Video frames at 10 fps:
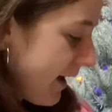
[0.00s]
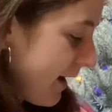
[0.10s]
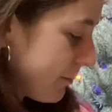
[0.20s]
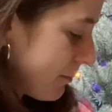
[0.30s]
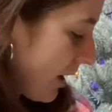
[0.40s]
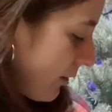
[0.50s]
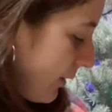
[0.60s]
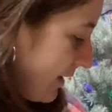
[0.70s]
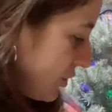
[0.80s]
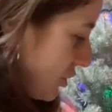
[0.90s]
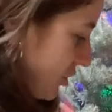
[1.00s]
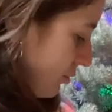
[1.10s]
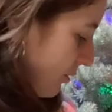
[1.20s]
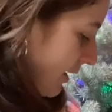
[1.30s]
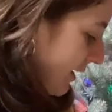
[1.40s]
Um, but I'm not quite
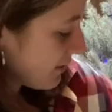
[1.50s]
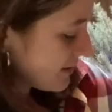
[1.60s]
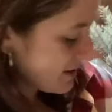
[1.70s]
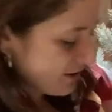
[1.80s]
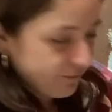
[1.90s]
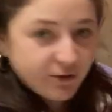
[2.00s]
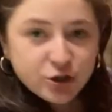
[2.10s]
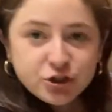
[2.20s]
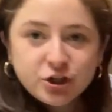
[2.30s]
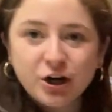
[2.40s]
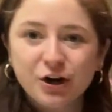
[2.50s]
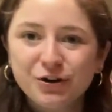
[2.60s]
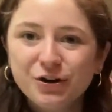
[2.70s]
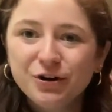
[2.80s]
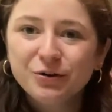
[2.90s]
sure. This is the first shard
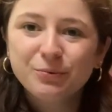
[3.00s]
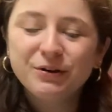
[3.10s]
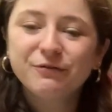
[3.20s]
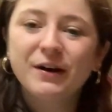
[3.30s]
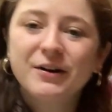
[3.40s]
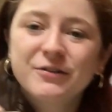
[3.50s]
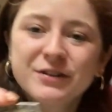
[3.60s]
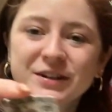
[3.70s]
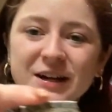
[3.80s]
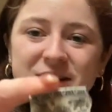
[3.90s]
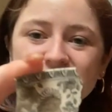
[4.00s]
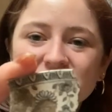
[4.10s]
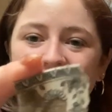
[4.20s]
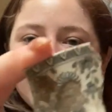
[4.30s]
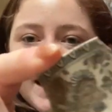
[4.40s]
we found
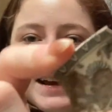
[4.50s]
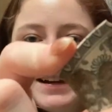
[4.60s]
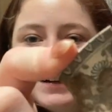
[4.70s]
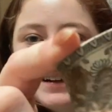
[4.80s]
yesterday,